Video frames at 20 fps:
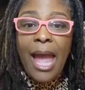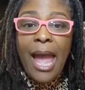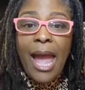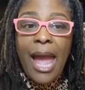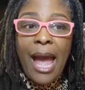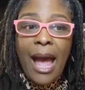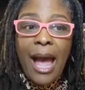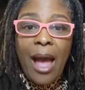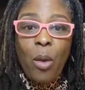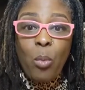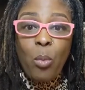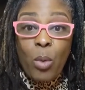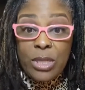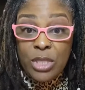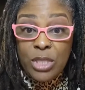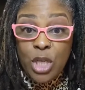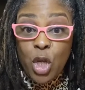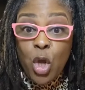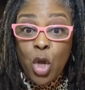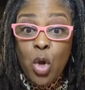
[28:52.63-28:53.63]
uh,
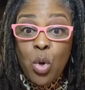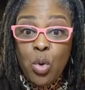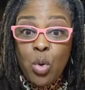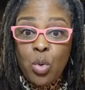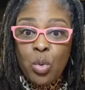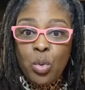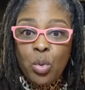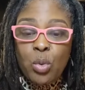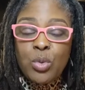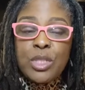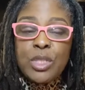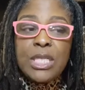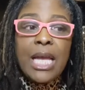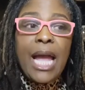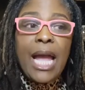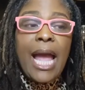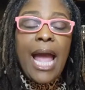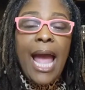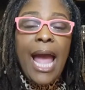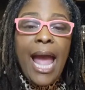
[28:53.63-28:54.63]
once it cools,
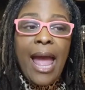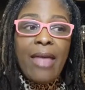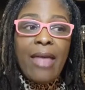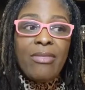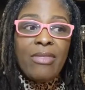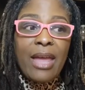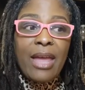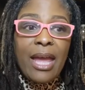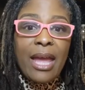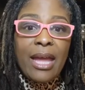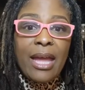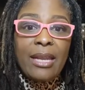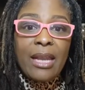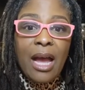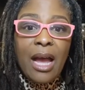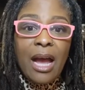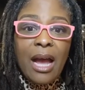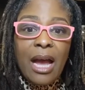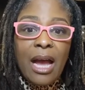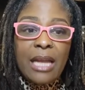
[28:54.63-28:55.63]
and then
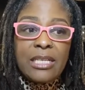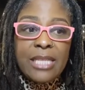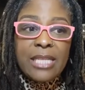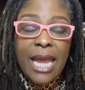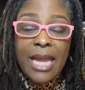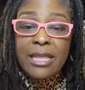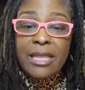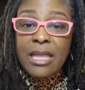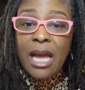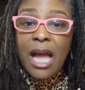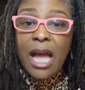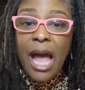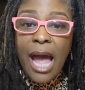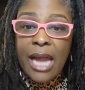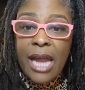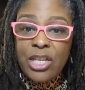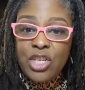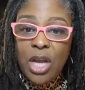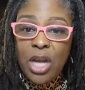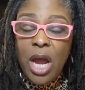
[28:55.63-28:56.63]
uh, take the
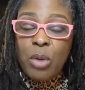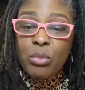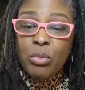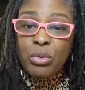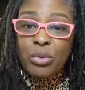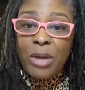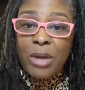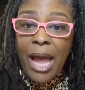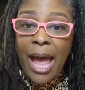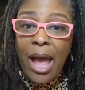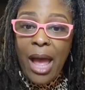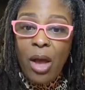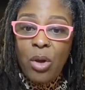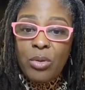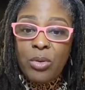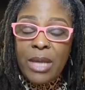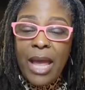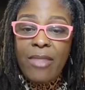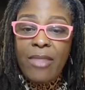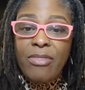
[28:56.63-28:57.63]
high john root
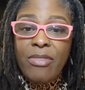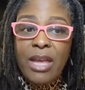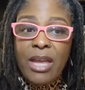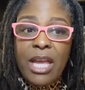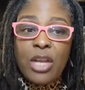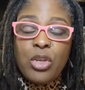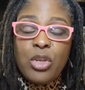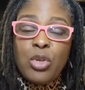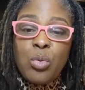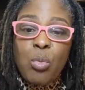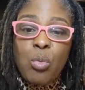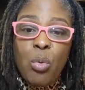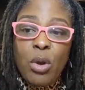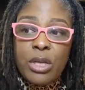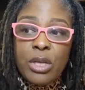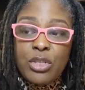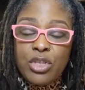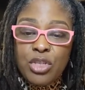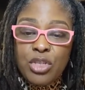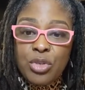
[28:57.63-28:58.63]
out and then you
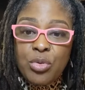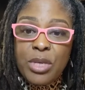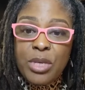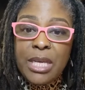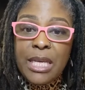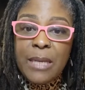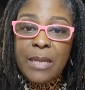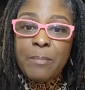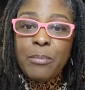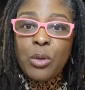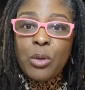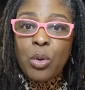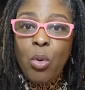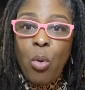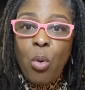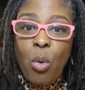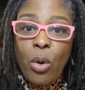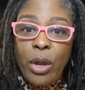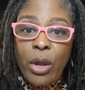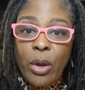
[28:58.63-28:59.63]
want to keep your
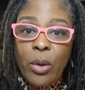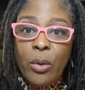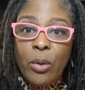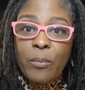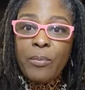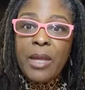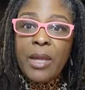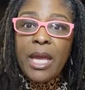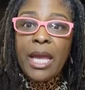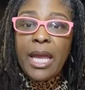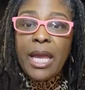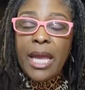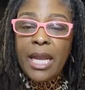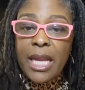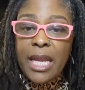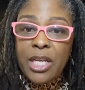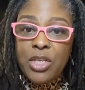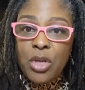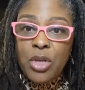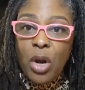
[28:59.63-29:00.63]
oil in
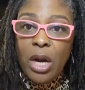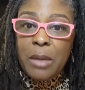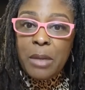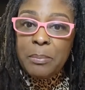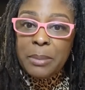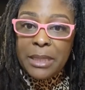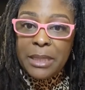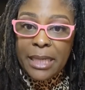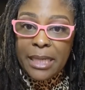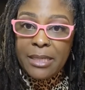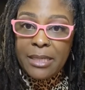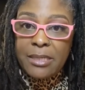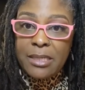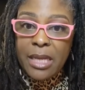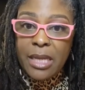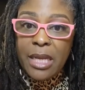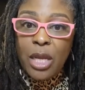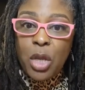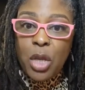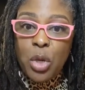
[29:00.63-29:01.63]
a dark place
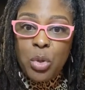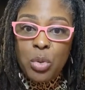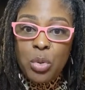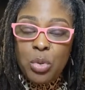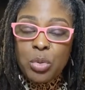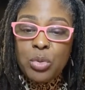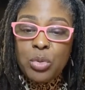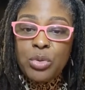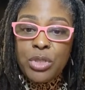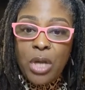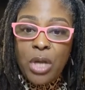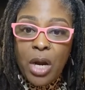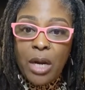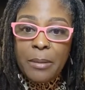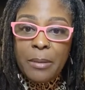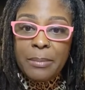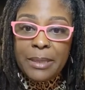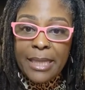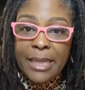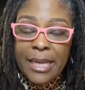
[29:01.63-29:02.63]
in a cool
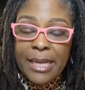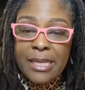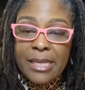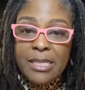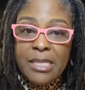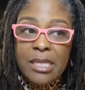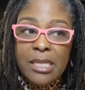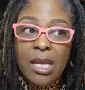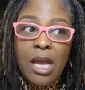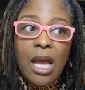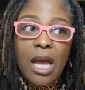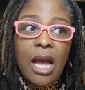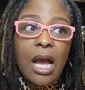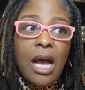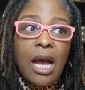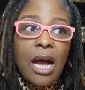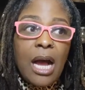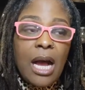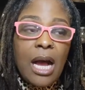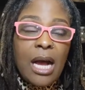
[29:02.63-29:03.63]
dark place
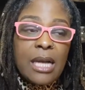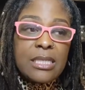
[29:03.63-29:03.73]
uh,